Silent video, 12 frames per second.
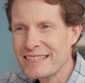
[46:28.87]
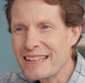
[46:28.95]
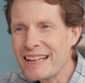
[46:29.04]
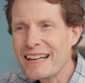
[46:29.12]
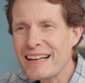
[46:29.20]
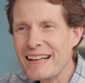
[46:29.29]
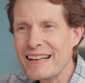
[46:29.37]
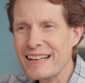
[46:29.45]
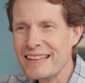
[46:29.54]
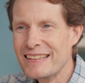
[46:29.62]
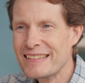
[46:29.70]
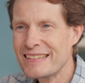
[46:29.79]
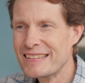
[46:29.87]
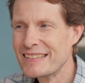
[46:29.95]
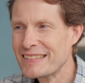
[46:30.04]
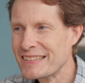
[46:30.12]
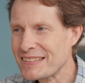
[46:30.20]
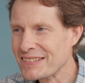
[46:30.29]
Yeah.
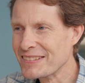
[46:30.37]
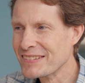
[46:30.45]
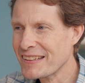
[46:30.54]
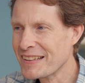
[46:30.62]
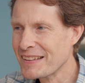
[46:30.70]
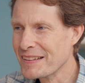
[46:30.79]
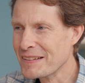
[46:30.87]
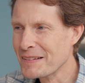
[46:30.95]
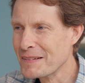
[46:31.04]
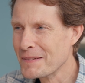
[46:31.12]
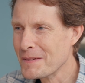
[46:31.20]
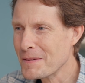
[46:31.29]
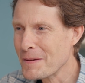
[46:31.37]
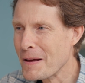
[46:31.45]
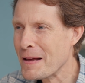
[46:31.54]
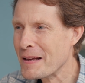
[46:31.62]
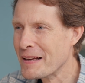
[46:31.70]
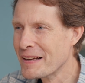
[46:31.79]
So a
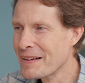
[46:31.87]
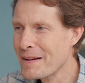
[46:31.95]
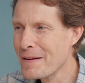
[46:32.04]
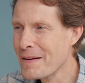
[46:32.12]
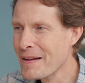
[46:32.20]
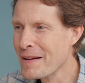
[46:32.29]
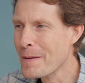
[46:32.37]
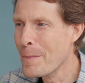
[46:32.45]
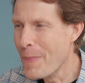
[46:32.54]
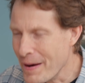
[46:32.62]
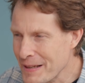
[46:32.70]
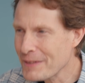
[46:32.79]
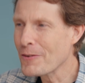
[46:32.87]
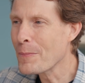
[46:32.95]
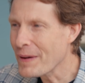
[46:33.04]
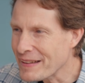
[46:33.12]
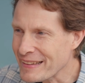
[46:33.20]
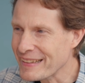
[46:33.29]
buddy of a
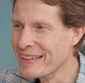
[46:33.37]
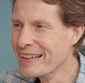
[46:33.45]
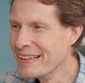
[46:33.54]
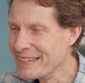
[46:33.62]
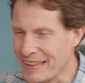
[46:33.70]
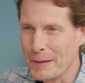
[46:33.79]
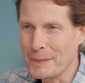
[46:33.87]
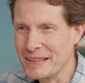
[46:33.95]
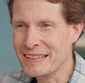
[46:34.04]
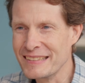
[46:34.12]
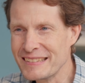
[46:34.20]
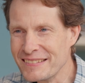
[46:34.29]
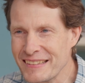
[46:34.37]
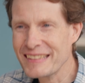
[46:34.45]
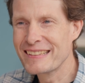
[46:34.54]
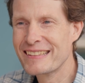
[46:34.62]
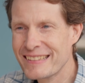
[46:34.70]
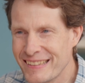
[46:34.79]
buddy lent me his
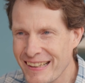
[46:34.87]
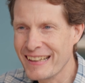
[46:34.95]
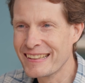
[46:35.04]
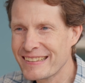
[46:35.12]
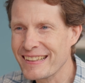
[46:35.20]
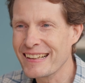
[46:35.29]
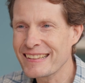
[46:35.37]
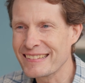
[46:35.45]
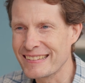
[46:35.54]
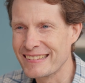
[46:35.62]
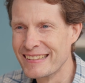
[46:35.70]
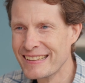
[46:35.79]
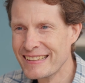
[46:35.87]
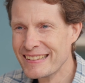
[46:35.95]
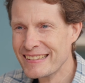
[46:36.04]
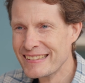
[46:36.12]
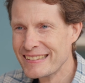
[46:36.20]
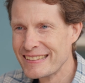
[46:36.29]
unique crane truck, and
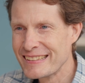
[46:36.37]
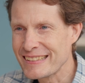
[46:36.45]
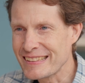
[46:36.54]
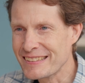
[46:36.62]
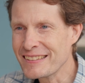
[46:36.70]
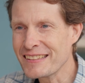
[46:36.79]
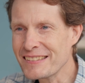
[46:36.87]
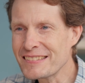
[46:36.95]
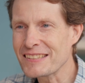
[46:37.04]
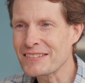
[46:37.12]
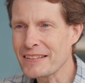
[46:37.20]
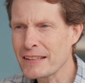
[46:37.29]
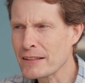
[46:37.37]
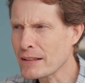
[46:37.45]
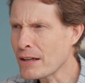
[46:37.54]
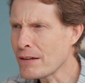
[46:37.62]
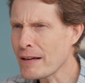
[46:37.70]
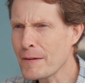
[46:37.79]
it's like, you know how to use this, right? It's like,
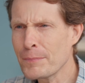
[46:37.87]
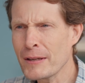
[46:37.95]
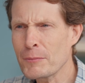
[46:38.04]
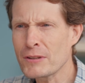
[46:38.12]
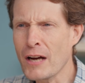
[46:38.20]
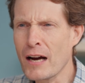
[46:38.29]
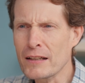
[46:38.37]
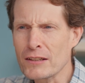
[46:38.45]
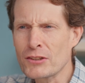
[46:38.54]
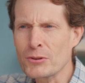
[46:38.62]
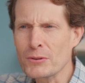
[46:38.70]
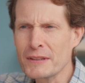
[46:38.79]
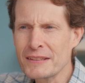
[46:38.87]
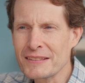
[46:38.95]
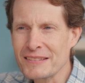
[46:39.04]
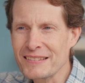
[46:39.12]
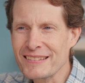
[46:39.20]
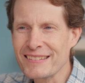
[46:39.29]
oh, I played with Tonka toys
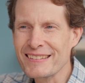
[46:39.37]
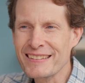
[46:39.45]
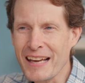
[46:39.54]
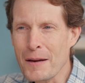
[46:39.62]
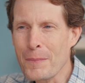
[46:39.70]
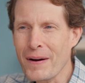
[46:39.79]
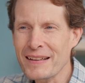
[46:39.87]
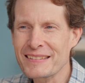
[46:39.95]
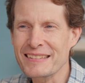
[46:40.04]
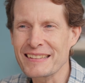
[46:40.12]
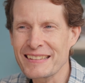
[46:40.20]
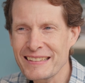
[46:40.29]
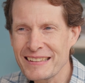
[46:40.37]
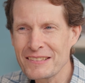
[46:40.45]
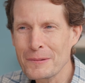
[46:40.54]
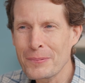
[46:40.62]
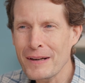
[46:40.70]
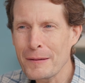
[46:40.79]
in the sandbox as a kid,
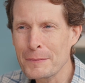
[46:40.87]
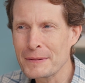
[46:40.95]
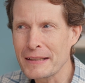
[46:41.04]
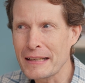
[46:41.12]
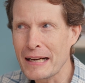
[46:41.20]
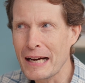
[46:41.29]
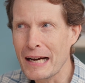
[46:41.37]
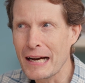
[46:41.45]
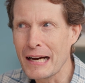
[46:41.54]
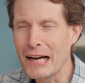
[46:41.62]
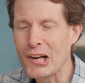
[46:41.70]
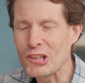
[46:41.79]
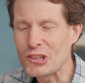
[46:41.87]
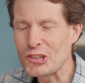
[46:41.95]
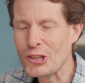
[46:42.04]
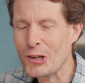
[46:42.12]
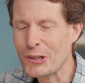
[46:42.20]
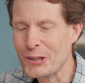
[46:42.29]
no problem. He's like, I'll
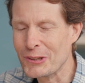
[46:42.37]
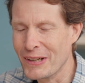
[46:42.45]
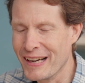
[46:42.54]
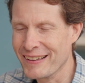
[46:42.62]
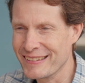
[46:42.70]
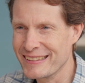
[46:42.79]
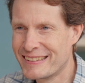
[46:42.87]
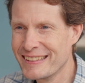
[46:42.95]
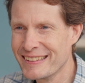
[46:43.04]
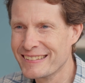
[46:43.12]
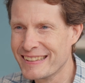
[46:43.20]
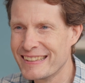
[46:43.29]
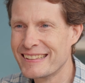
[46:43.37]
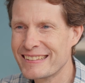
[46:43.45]
show you how to do it.